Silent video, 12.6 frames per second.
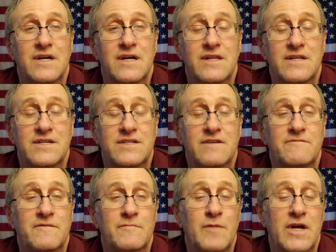This
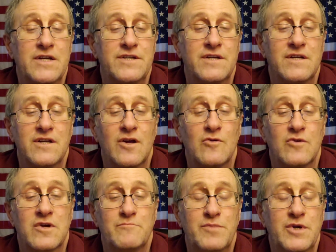information,
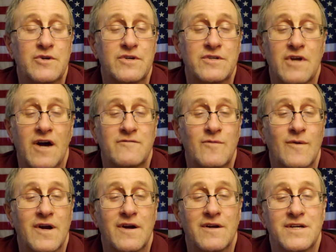computer
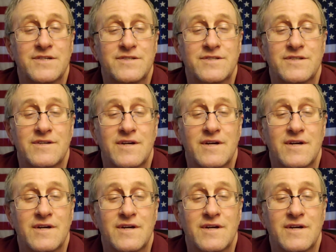software is,